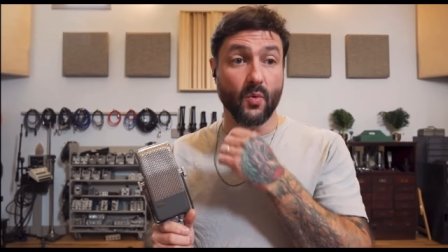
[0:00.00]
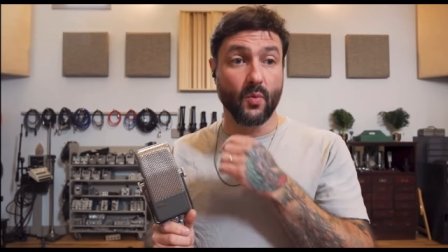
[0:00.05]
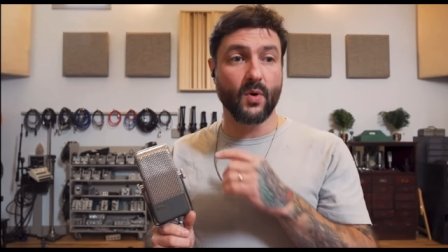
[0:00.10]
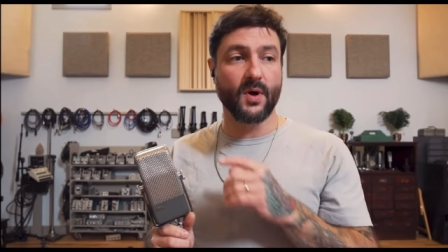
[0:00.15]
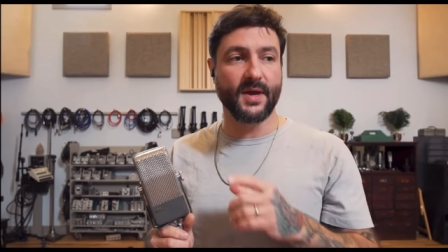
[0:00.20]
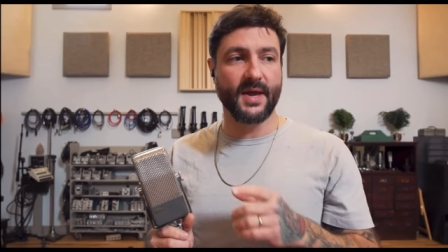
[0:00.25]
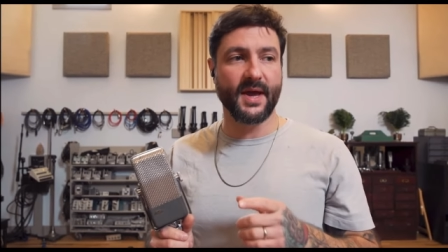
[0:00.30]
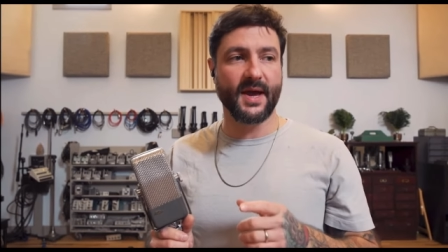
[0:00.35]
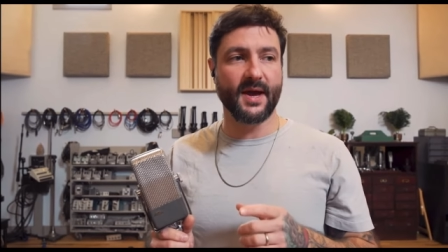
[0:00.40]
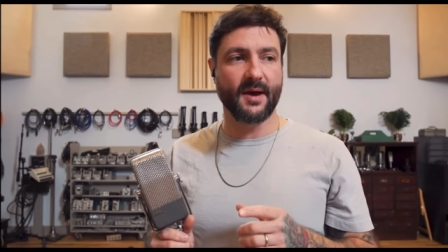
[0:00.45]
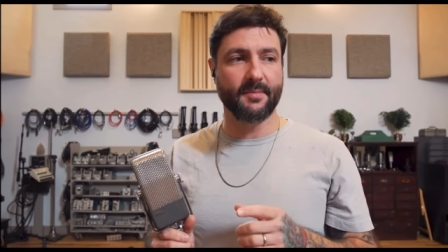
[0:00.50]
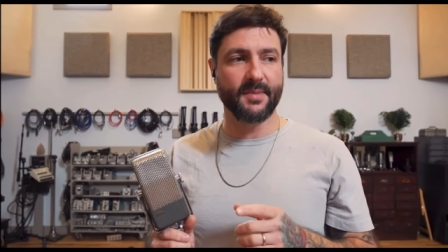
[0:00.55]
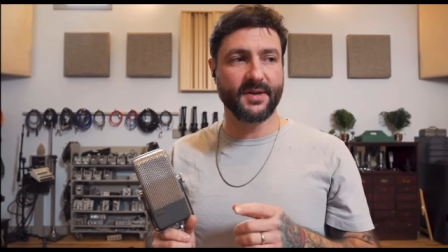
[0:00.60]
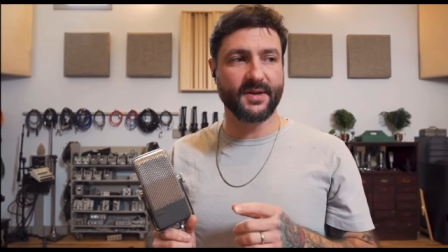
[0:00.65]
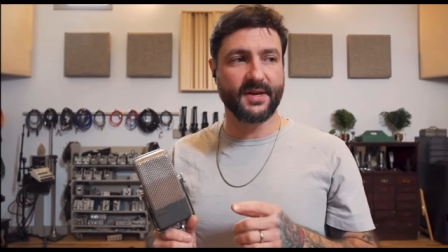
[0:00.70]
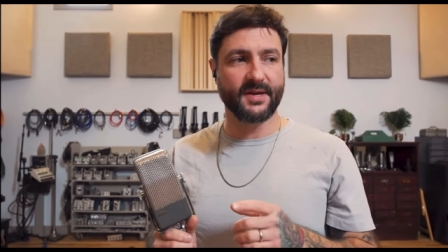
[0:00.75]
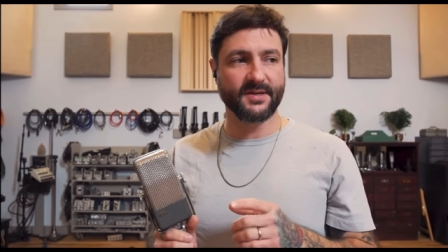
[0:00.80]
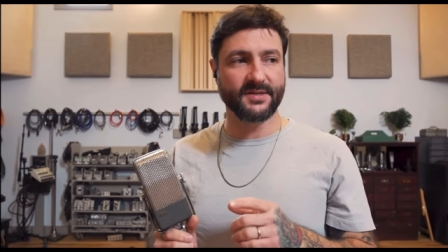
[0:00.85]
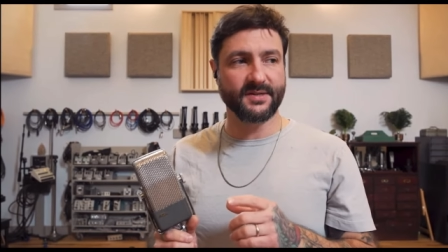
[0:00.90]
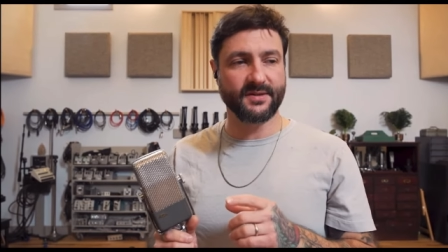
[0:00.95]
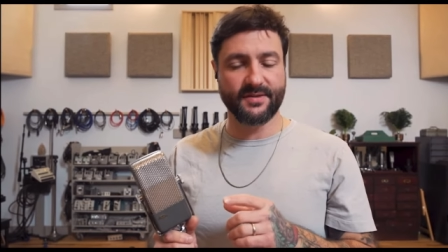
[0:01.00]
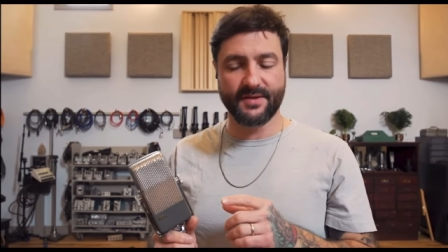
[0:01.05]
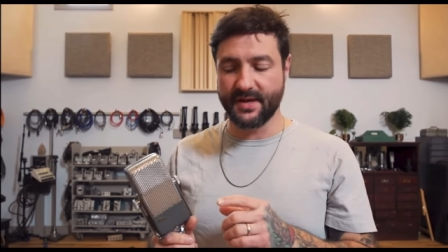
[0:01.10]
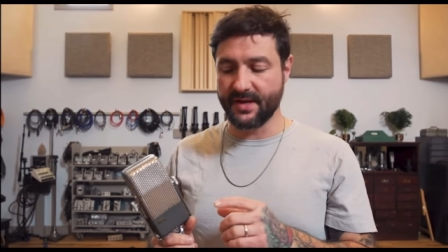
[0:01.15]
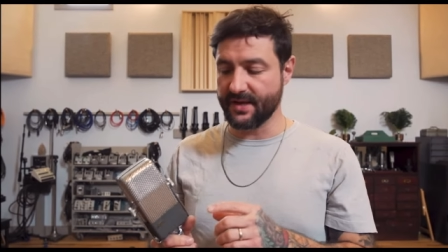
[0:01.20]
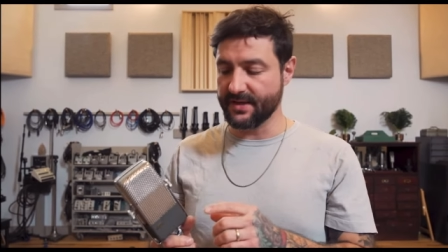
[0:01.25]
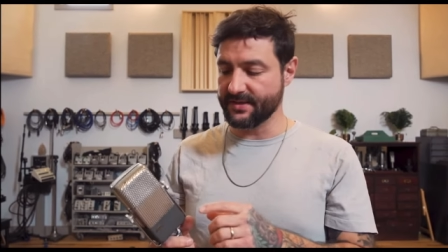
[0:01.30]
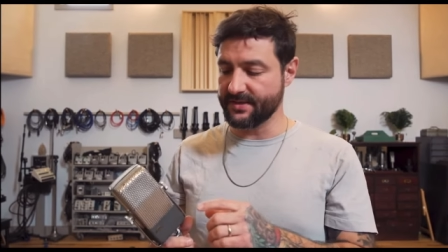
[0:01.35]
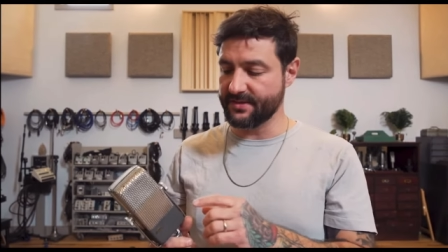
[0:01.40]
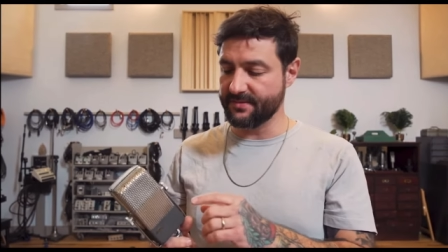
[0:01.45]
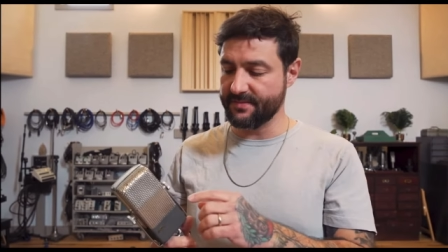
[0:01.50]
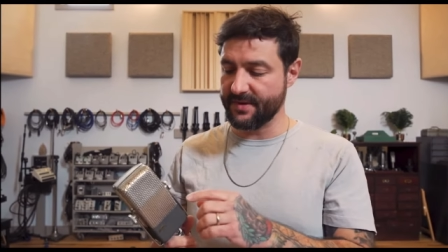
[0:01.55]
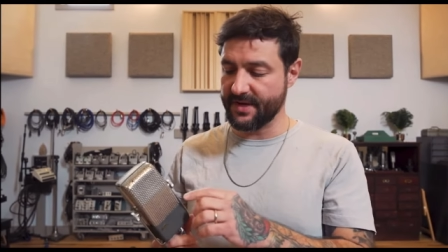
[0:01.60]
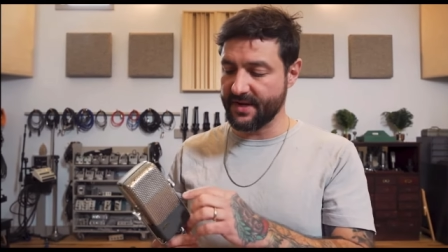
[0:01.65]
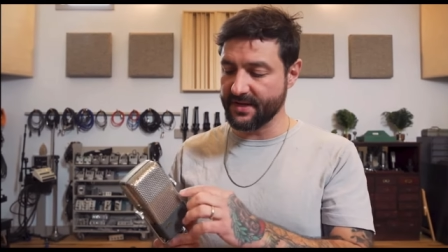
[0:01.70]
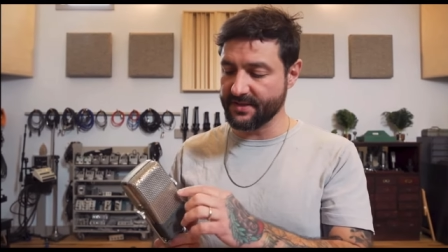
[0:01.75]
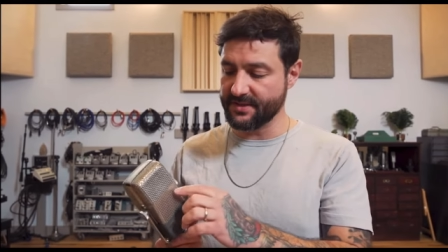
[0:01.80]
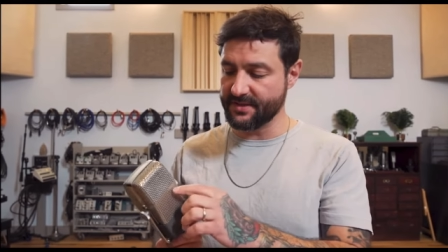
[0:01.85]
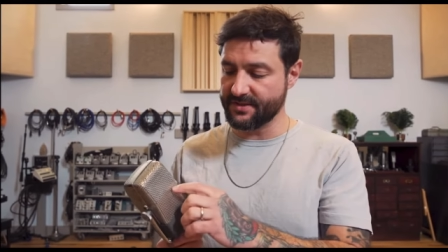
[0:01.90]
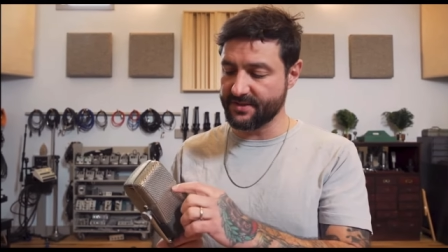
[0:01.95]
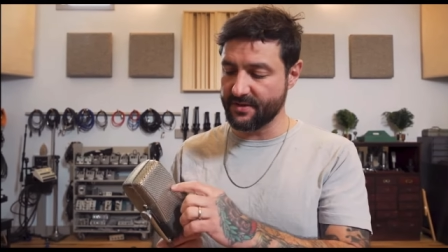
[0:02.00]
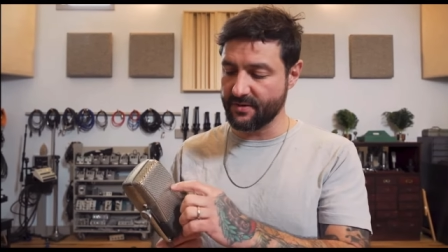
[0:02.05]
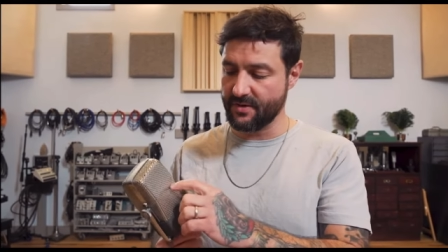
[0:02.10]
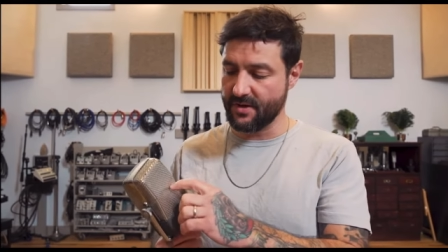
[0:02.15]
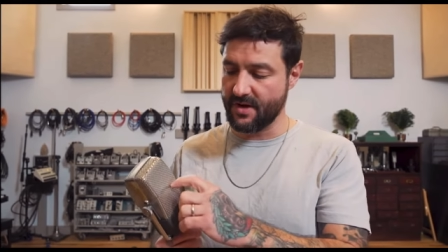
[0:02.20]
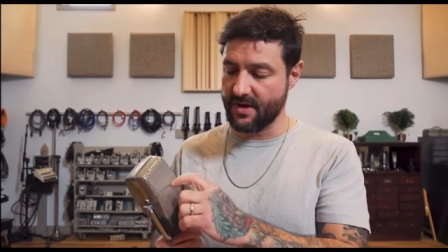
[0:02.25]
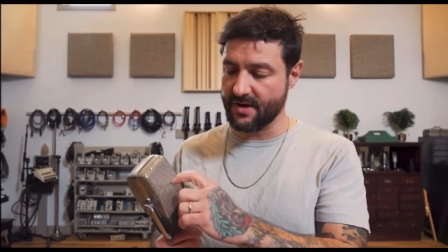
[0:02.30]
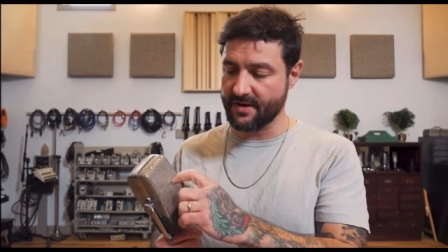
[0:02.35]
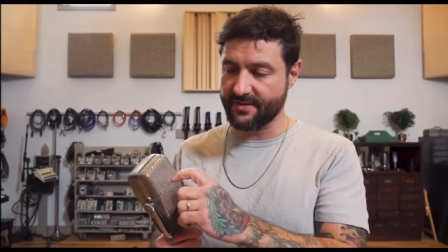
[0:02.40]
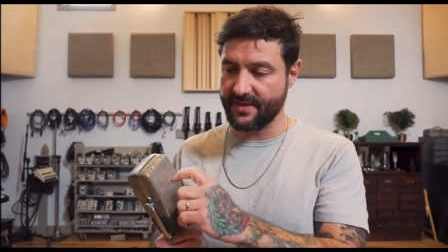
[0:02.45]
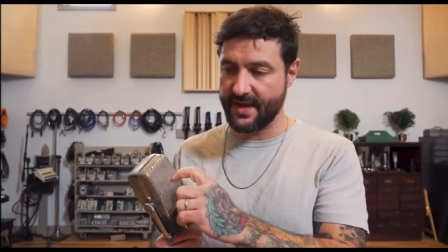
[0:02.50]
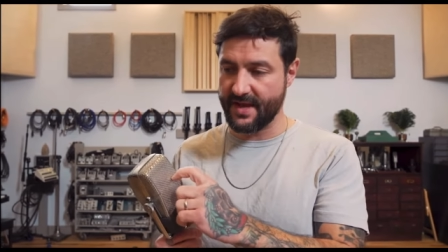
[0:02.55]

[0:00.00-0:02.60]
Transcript: Well, yeah, but here's the thing: is because it's so long,